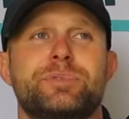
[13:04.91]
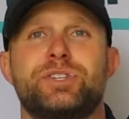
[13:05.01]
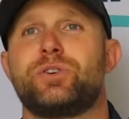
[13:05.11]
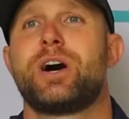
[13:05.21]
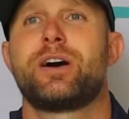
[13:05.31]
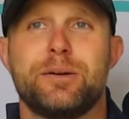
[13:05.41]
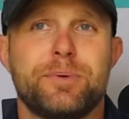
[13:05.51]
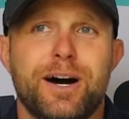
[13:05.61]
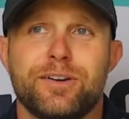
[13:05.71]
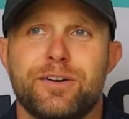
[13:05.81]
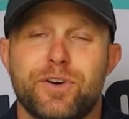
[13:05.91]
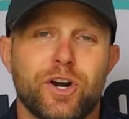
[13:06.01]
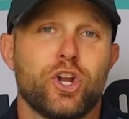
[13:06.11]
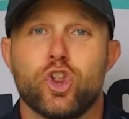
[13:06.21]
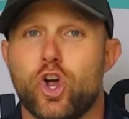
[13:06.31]
you're talking about a
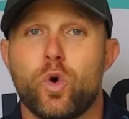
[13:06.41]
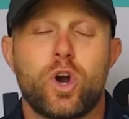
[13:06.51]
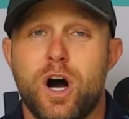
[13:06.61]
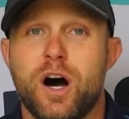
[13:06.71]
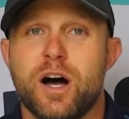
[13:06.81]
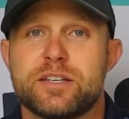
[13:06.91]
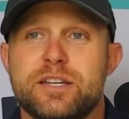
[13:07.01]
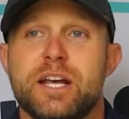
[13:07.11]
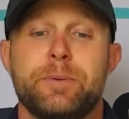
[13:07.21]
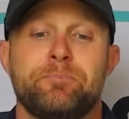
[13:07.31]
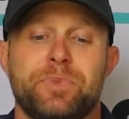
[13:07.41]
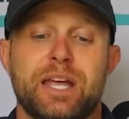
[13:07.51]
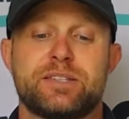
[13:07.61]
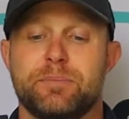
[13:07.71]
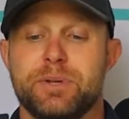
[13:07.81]
very low cost.
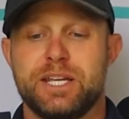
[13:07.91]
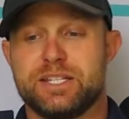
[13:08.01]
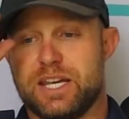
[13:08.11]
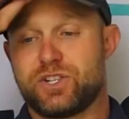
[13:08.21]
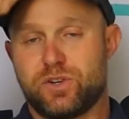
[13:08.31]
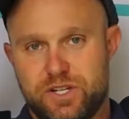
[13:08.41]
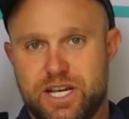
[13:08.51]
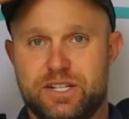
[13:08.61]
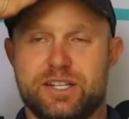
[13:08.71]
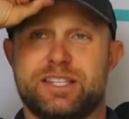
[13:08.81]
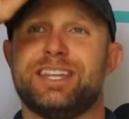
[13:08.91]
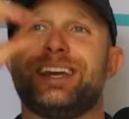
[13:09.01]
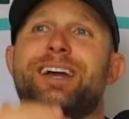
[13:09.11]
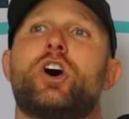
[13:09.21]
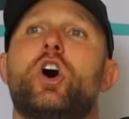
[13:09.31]
And some of these insurance agents, they
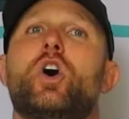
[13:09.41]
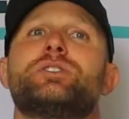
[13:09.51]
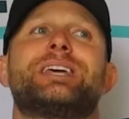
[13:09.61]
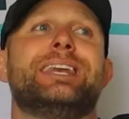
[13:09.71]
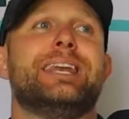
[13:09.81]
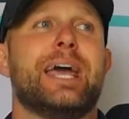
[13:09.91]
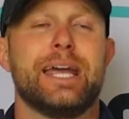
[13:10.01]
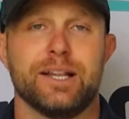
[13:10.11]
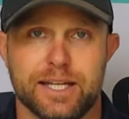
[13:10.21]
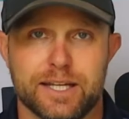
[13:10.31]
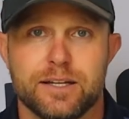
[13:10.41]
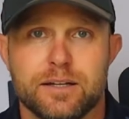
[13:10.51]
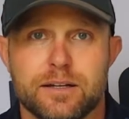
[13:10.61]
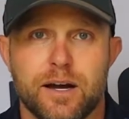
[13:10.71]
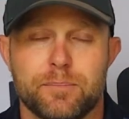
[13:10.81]
get calls daily
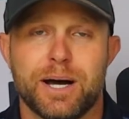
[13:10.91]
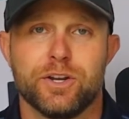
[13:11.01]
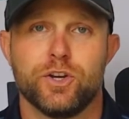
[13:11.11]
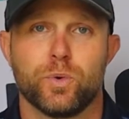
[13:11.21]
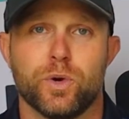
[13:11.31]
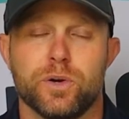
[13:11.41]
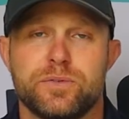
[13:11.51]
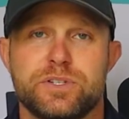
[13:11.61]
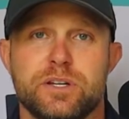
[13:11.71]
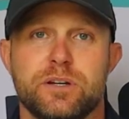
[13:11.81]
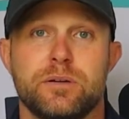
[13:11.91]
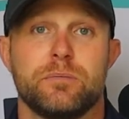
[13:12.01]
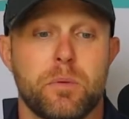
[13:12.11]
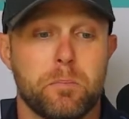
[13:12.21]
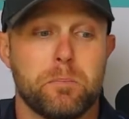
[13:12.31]
about new roofs
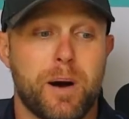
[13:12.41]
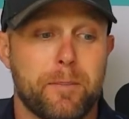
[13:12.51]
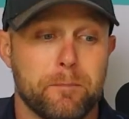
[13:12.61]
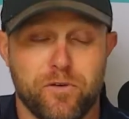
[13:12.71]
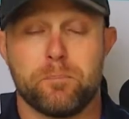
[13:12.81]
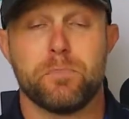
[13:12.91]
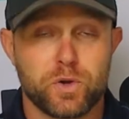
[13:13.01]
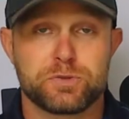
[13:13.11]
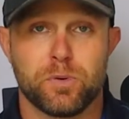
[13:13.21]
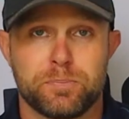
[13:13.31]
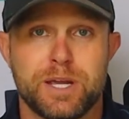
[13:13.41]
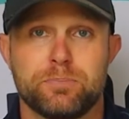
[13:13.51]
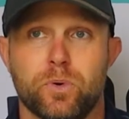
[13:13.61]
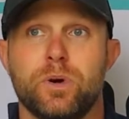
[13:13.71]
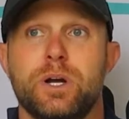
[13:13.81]
from multiple people.